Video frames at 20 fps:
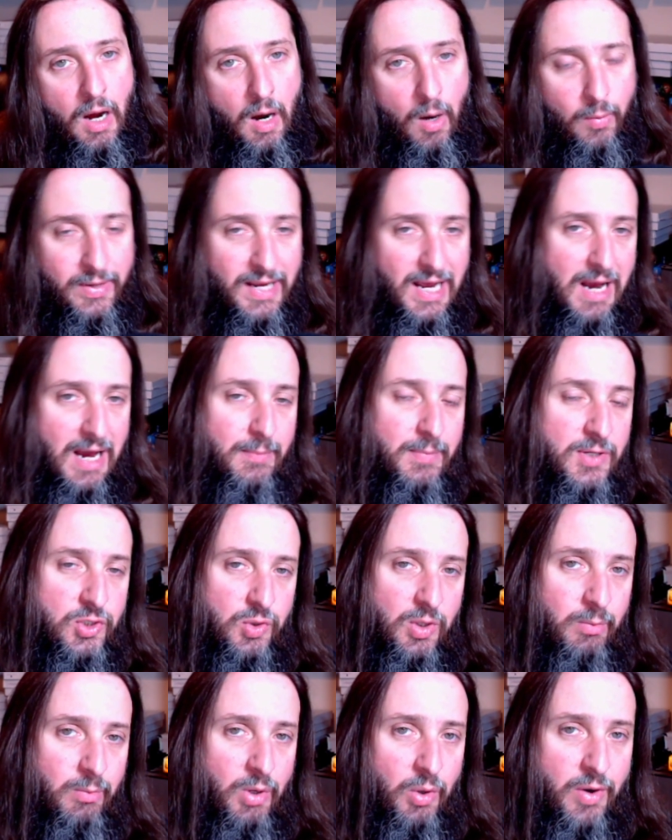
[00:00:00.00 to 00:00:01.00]
We have been
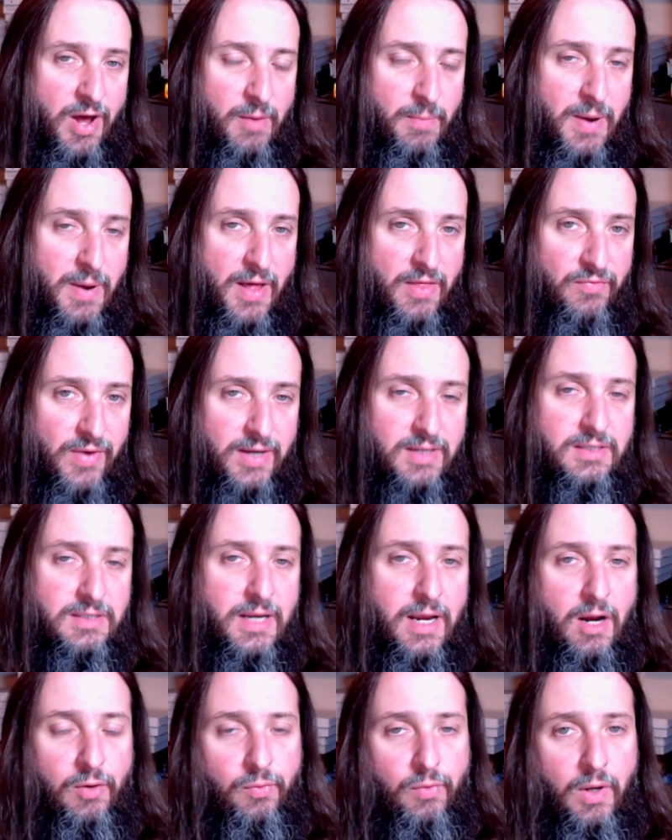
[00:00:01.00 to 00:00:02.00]
streaming a lot of Path of
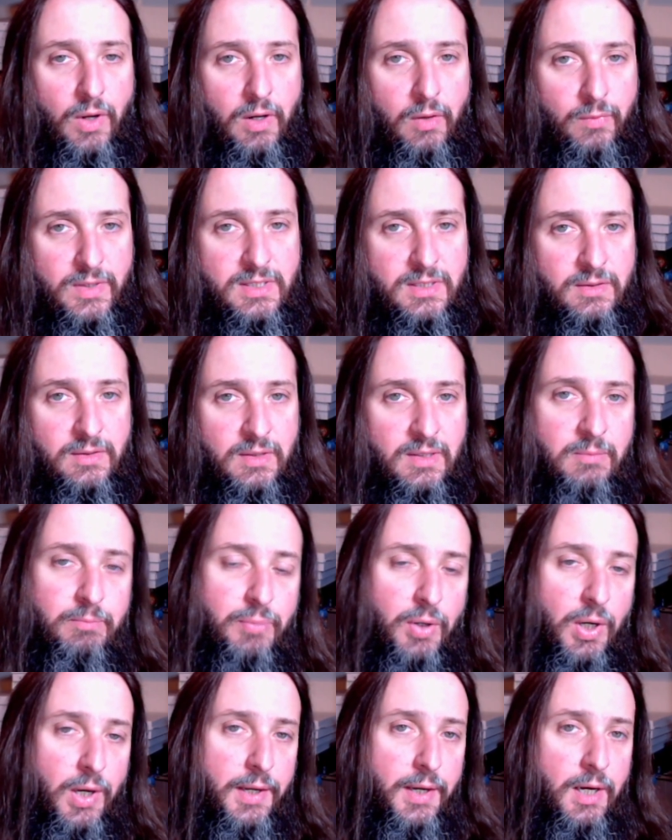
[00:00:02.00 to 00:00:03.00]
Exile recently,
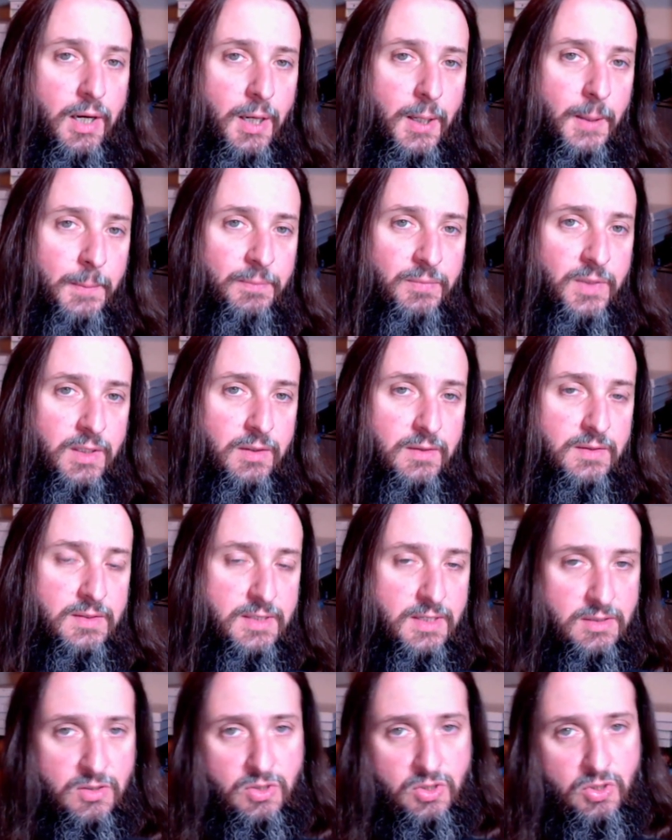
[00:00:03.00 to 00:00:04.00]
but
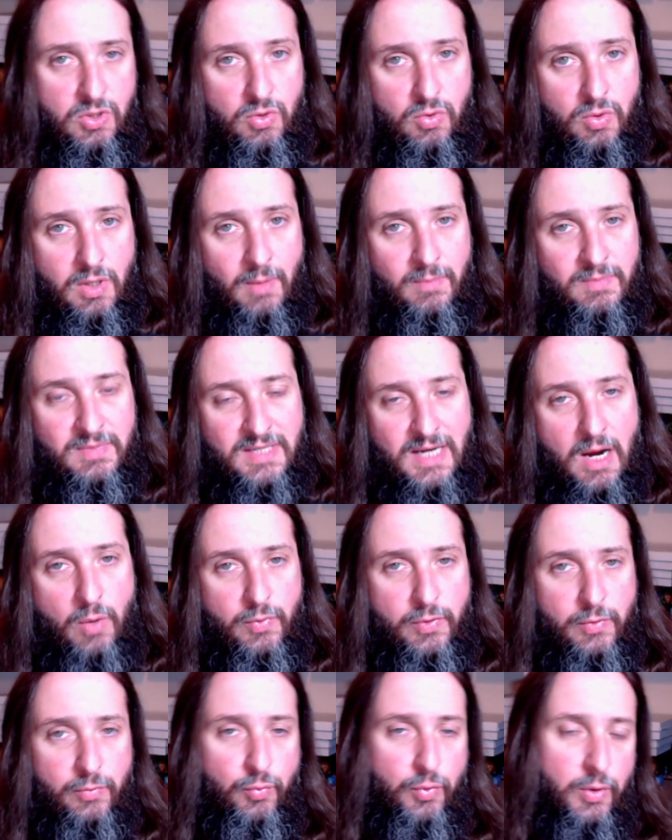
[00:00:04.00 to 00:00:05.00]
Season 2 comes out.
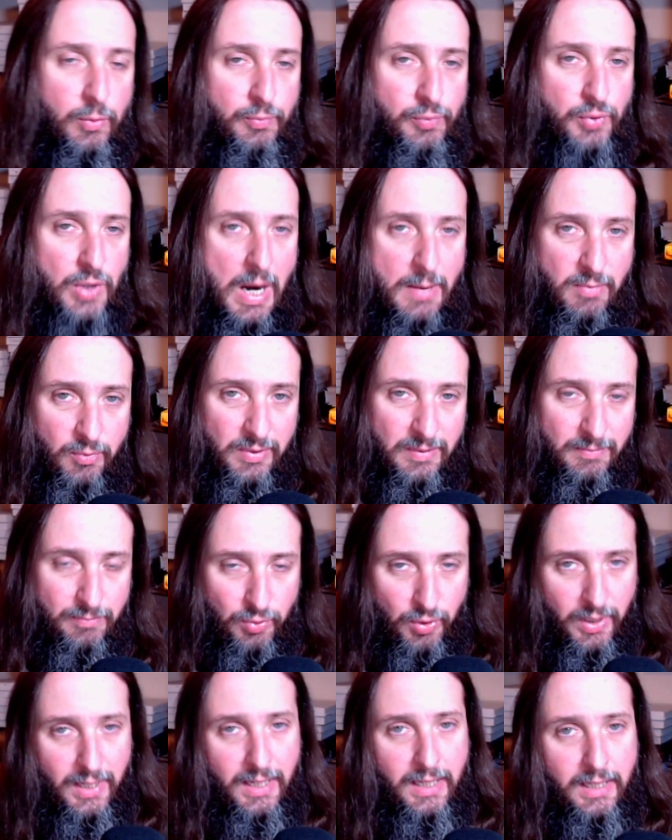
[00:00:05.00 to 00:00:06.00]
We will probably
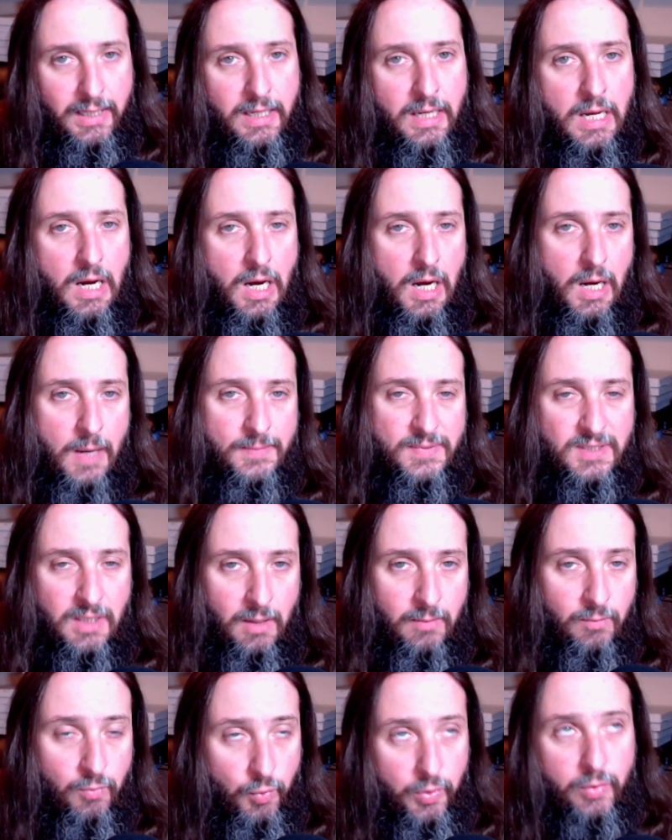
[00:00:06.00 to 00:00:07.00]
play
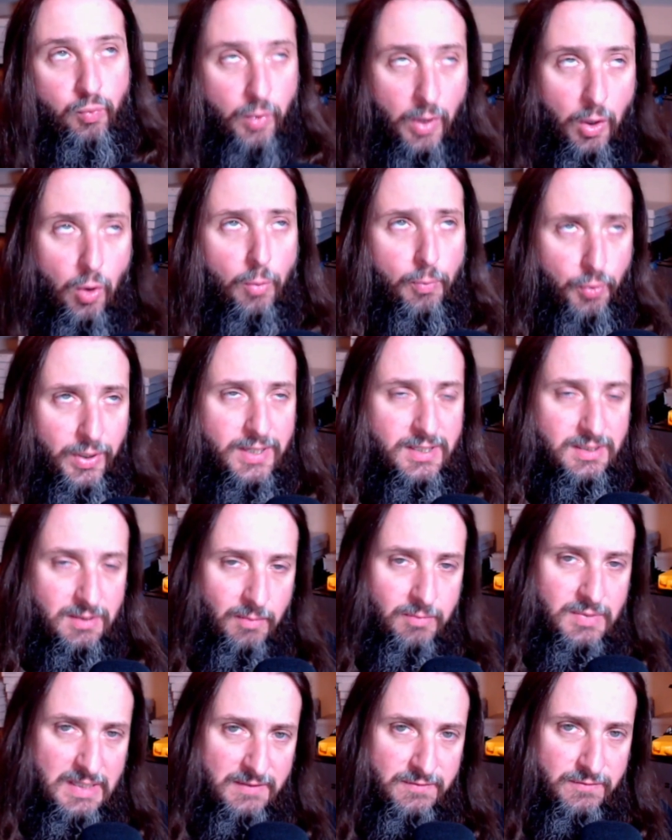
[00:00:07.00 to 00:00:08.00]
some
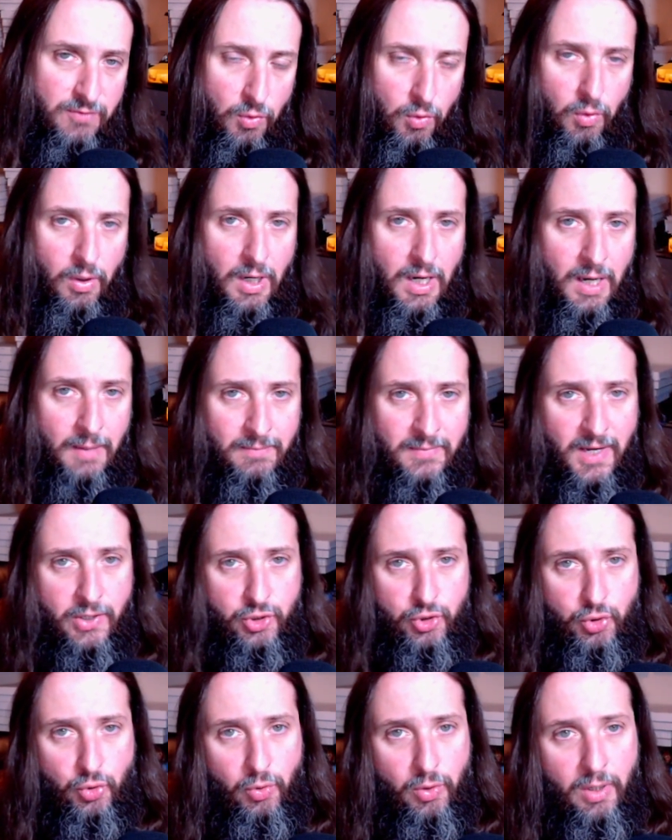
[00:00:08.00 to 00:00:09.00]
D4. I'm not
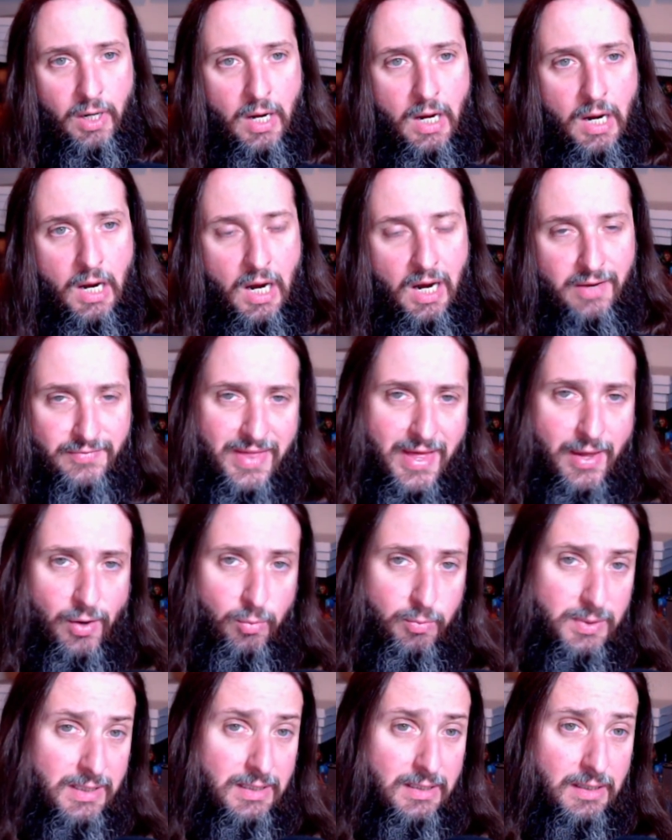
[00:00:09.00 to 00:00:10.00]
sure if that'll
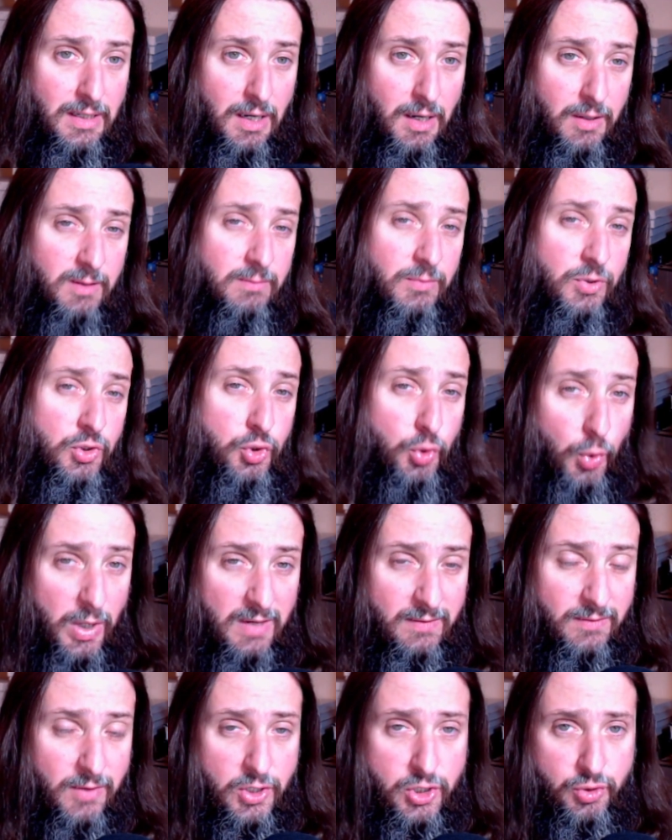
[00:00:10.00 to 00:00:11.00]
be the majority
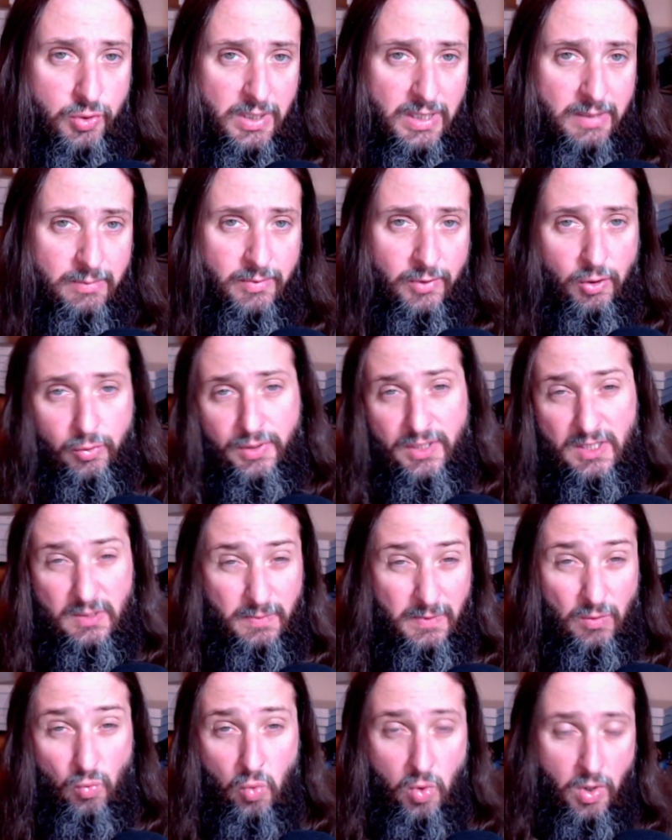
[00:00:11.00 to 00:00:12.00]
of our stream. It'll at least
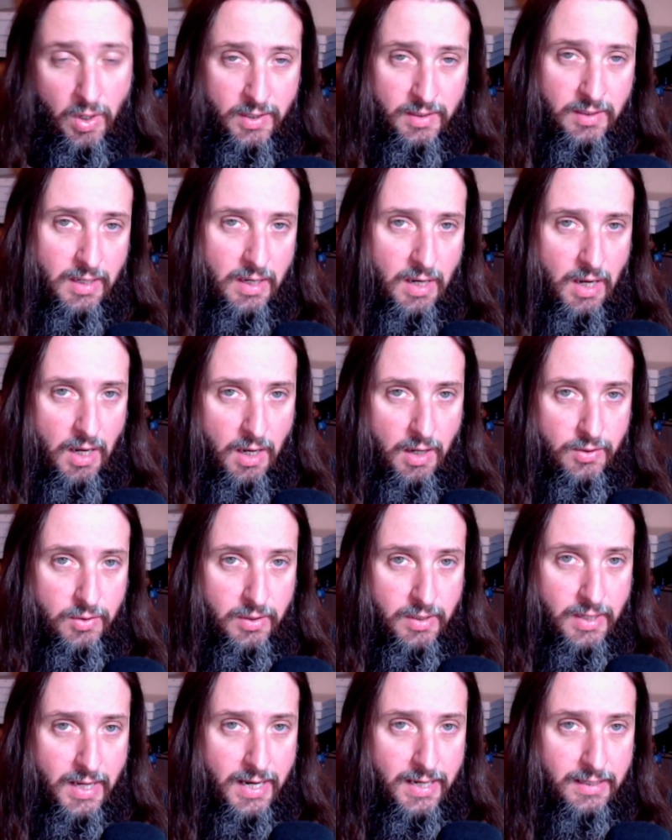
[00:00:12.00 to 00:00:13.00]
be one
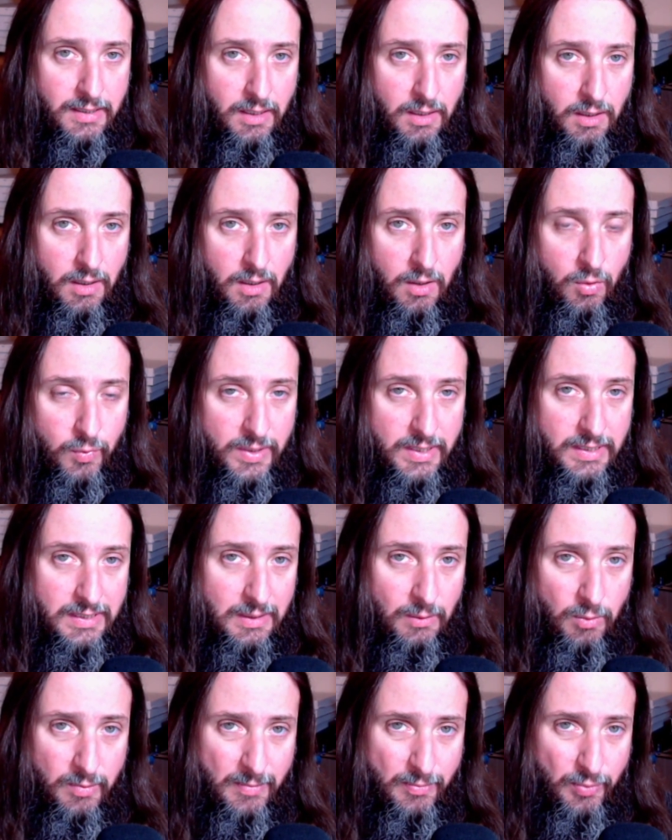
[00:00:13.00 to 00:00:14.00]
night a week that
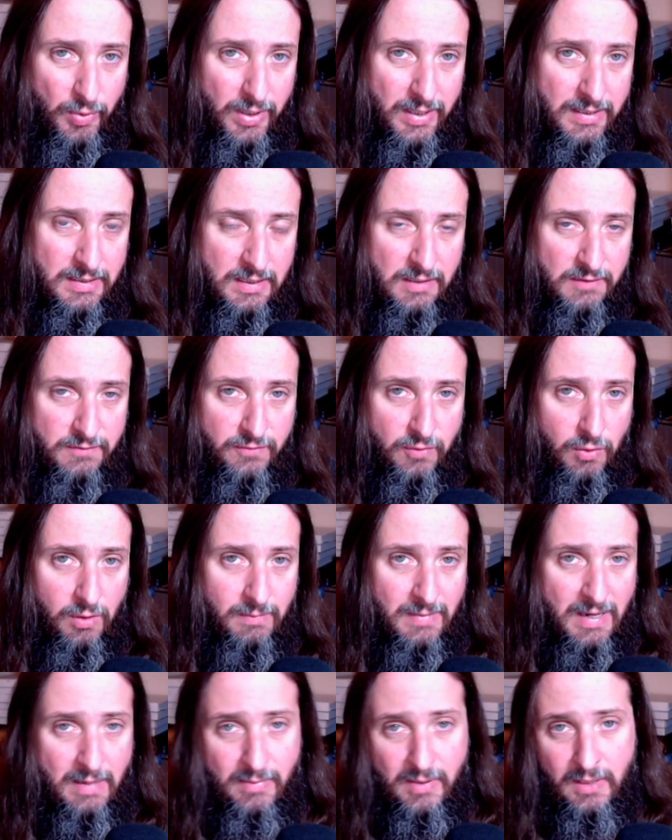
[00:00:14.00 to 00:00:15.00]
we'll be playing D4,
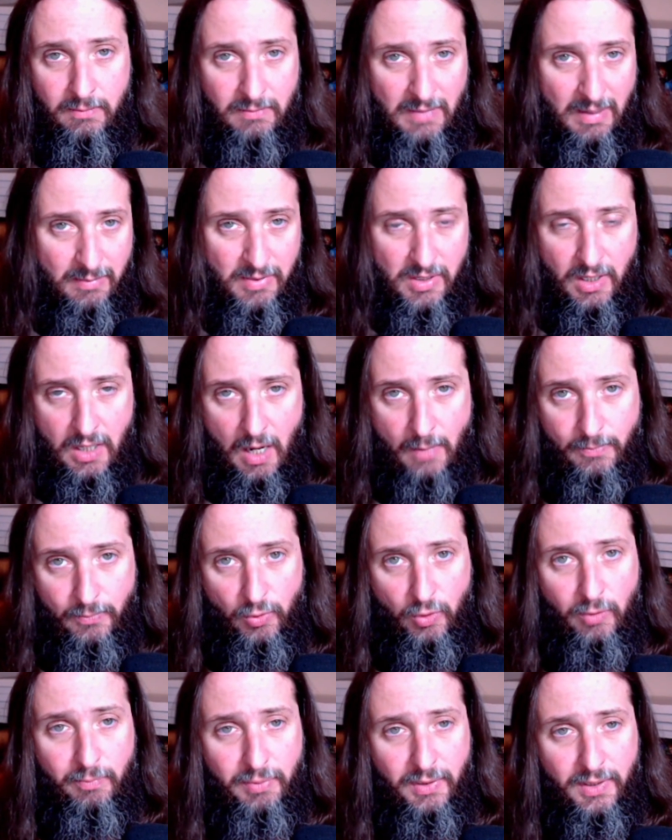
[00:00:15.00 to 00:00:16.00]
maybe a
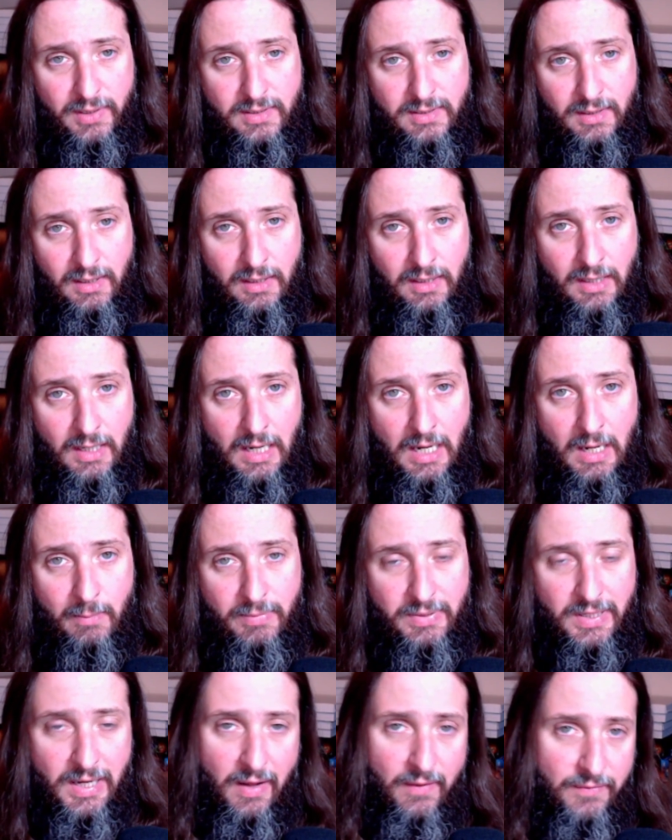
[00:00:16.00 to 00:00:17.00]
couple. But
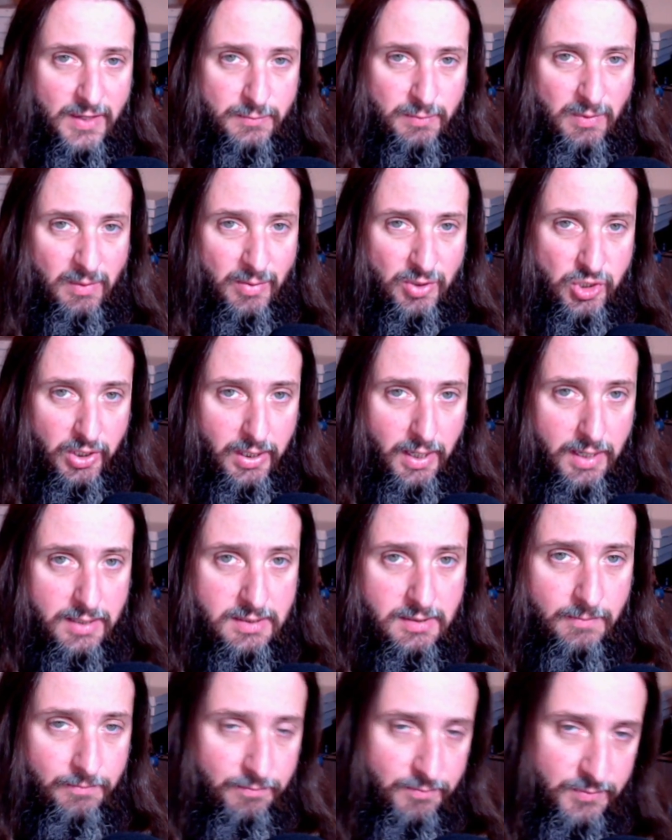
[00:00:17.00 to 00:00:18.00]
yeah, that's pretty much it,
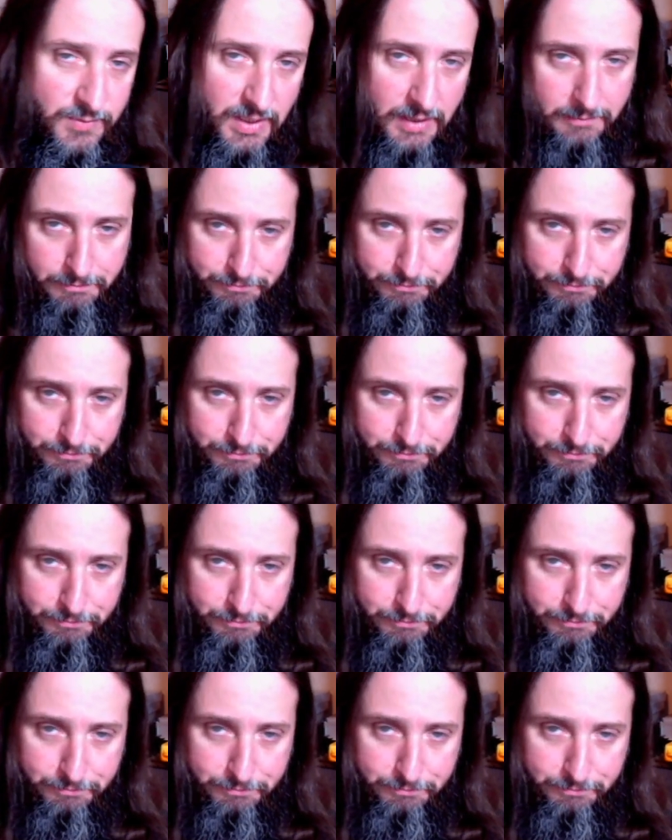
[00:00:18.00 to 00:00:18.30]
guys. See ya.